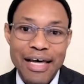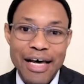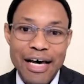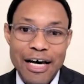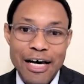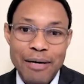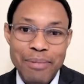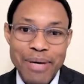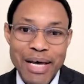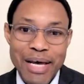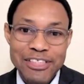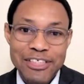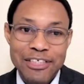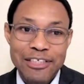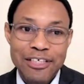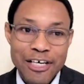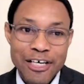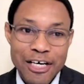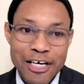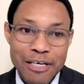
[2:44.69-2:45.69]
as
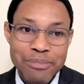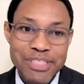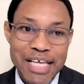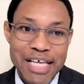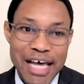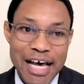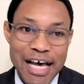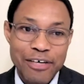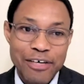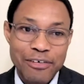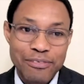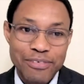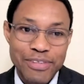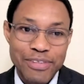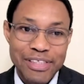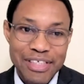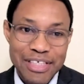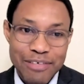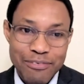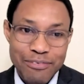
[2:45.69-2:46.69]
it comes out of the
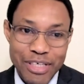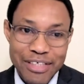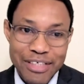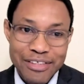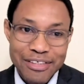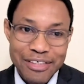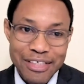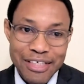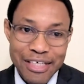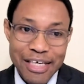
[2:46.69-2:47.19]
liver